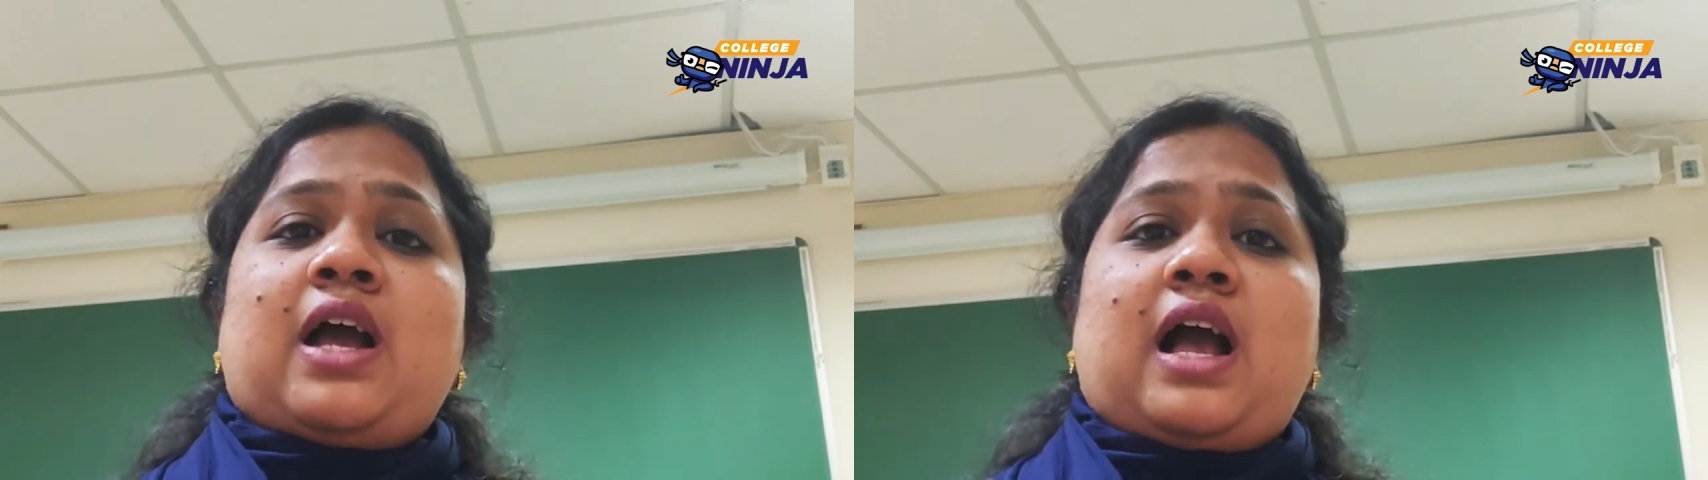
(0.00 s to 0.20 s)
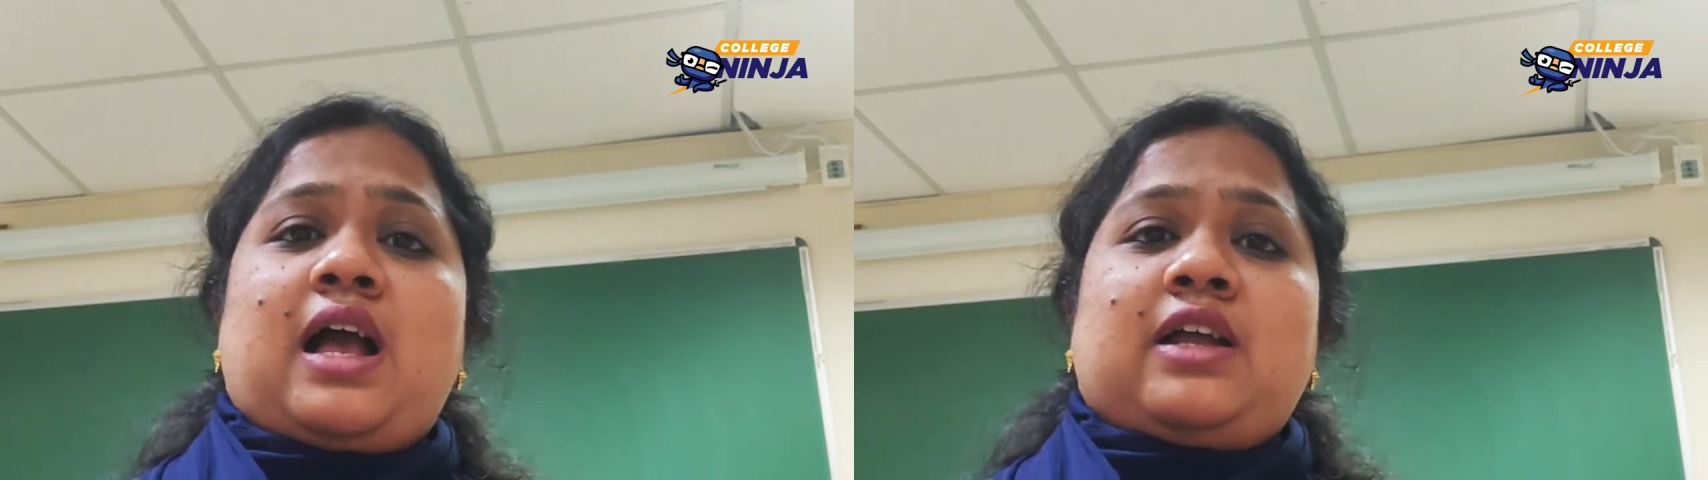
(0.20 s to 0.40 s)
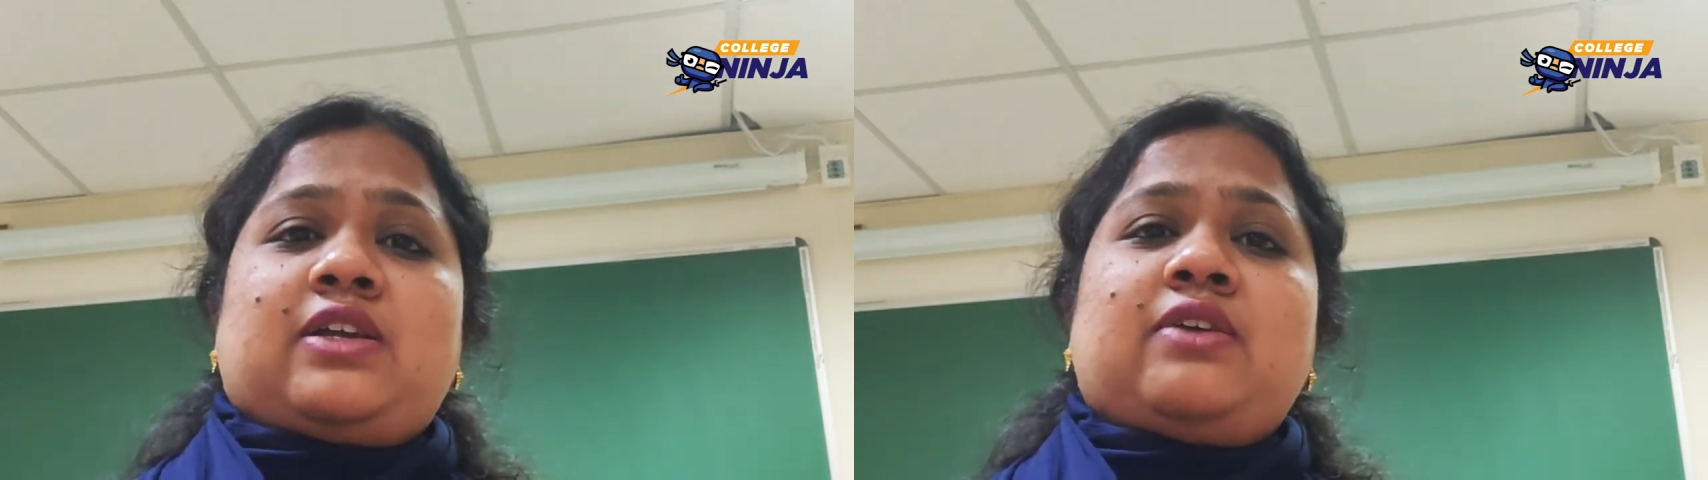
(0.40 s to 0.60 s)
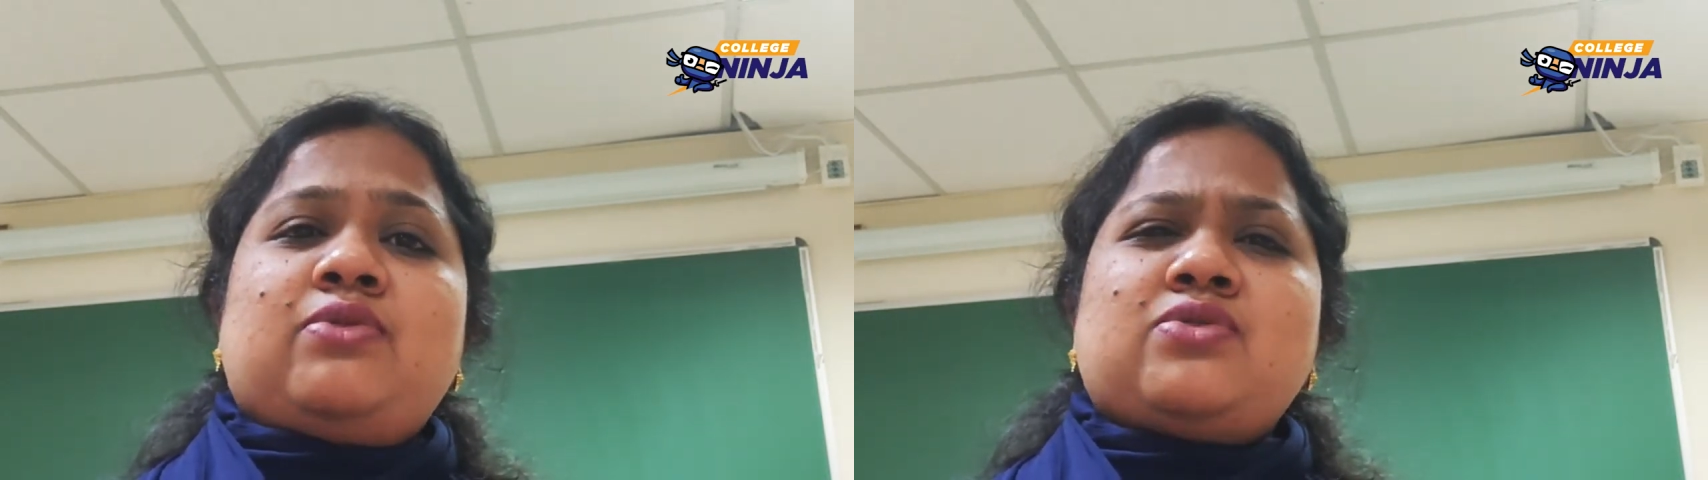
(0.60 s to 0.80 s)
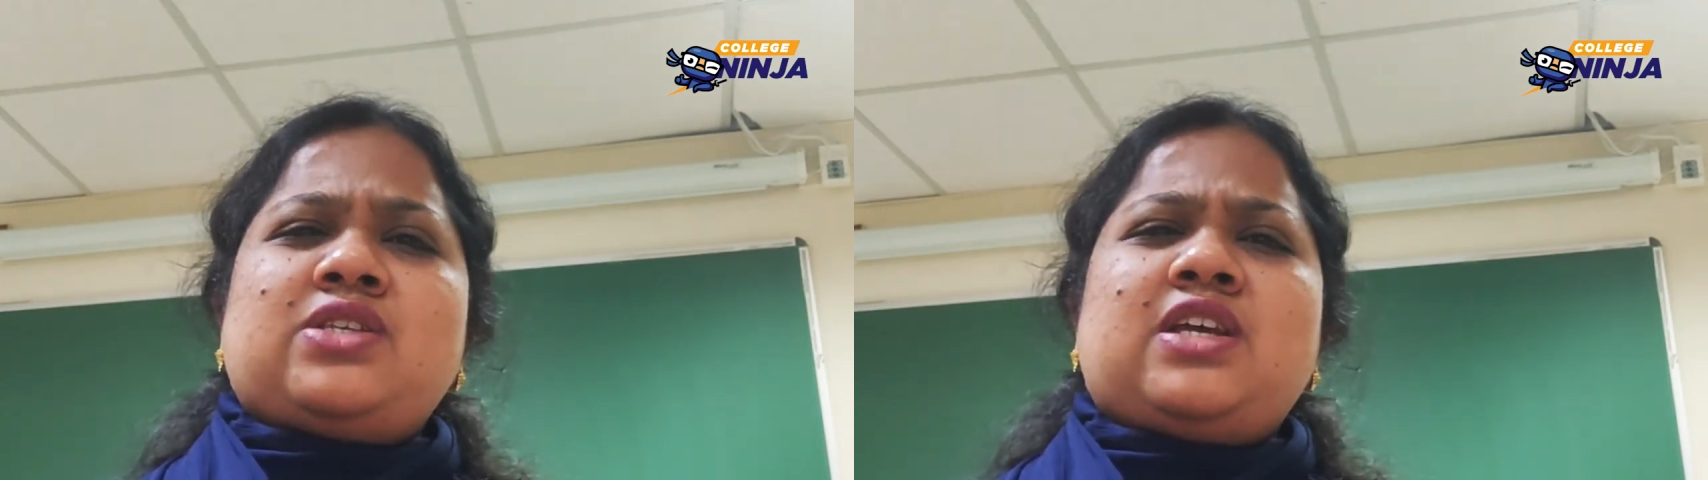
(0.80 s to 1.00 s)
And if
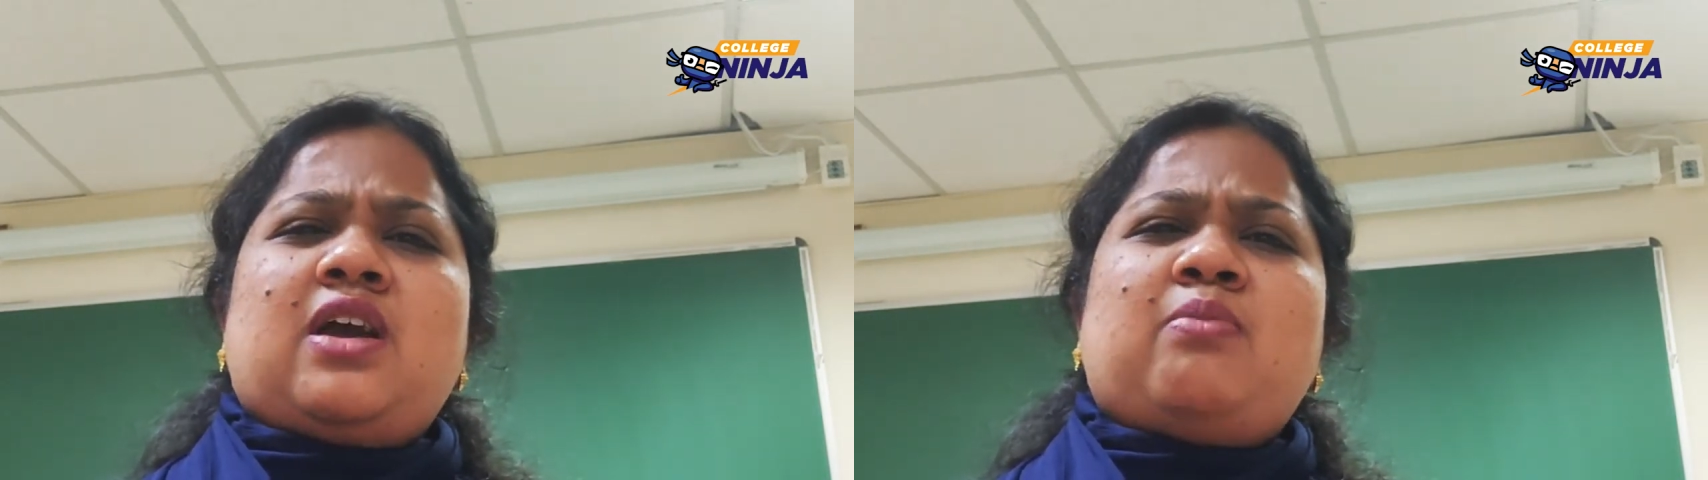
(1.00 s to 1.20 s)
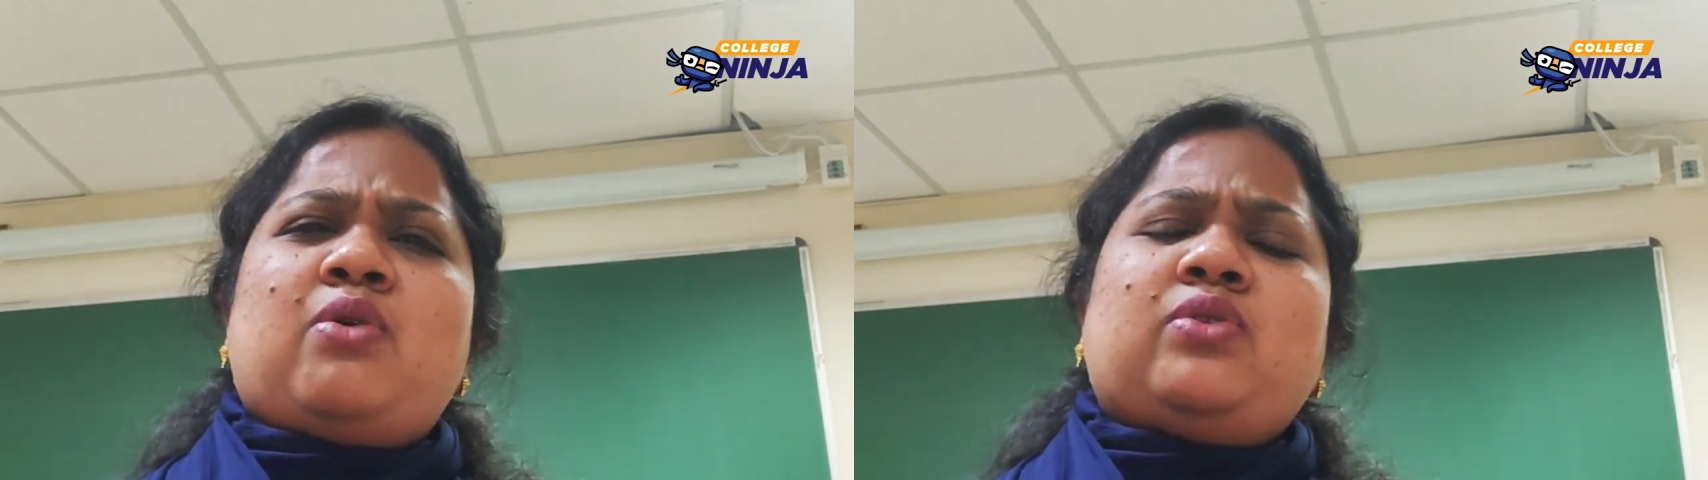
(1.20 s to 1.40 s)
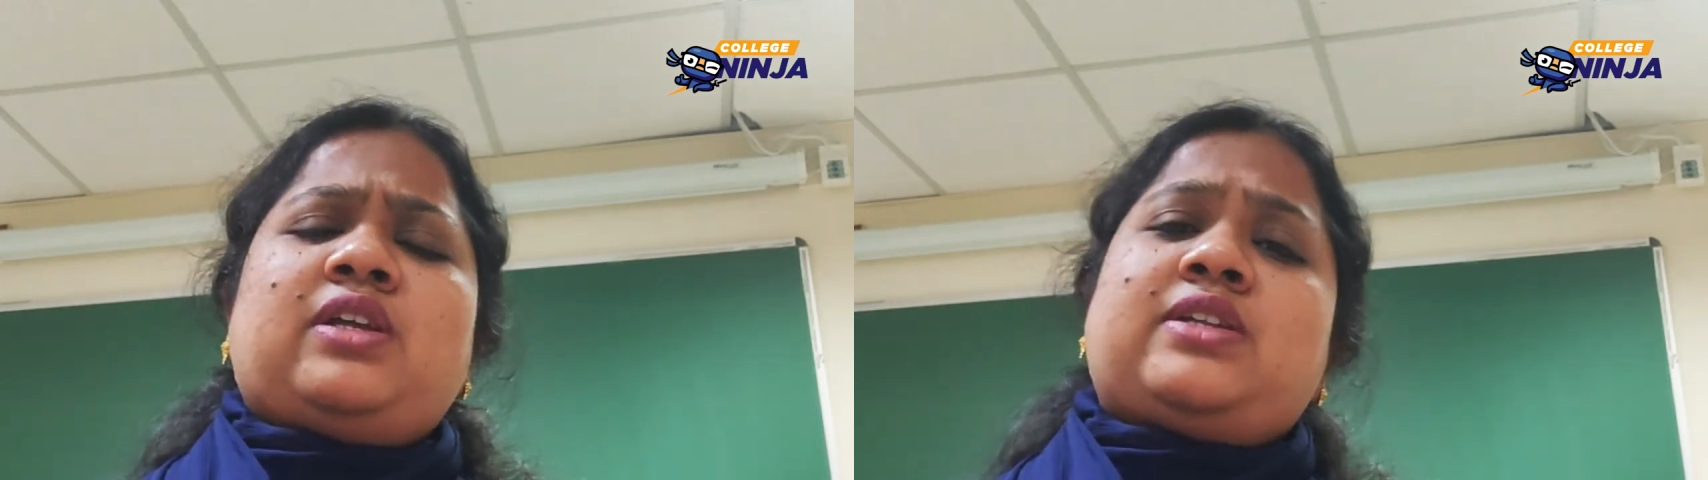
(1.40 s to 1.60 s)
you see about the